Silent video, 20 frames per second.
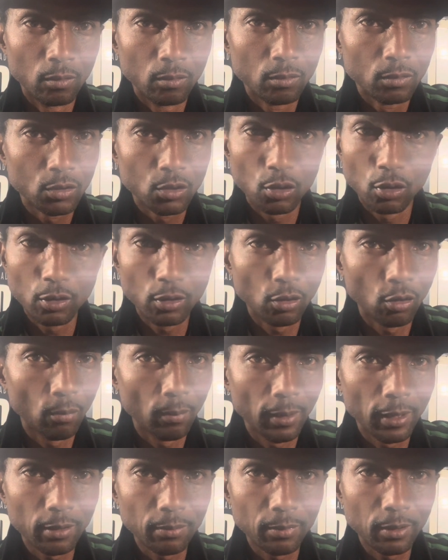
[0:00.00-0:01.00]
So it don't
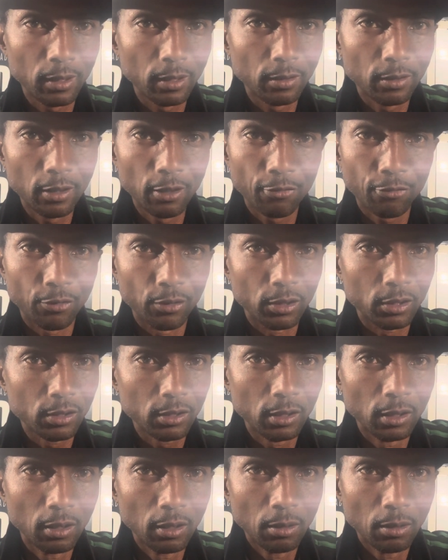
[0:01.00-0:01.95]
make me a difference.